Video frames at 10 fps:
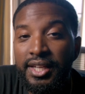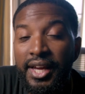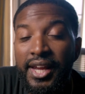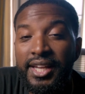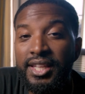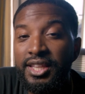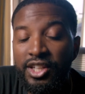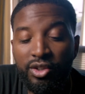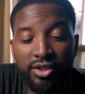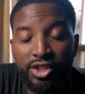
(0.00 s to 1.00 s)
and I can
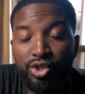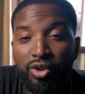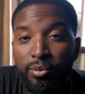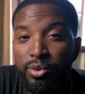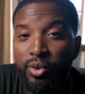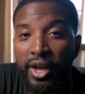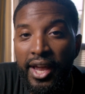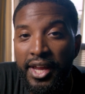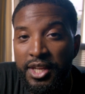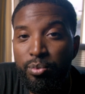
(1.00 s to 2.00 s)
literally scrub through
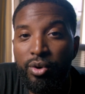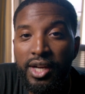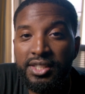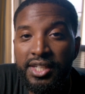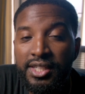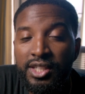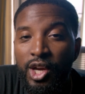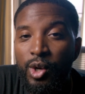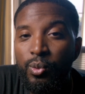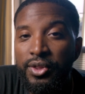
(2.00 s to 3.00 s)
any project
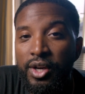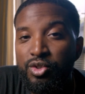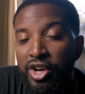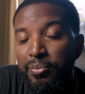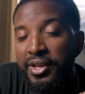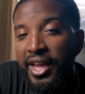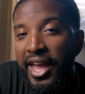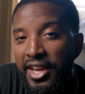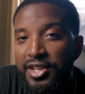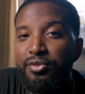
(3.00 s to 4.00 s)
without dropping
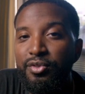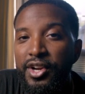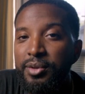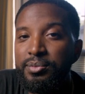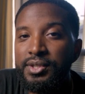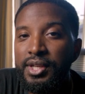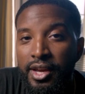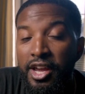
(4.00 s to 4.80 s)
any frames.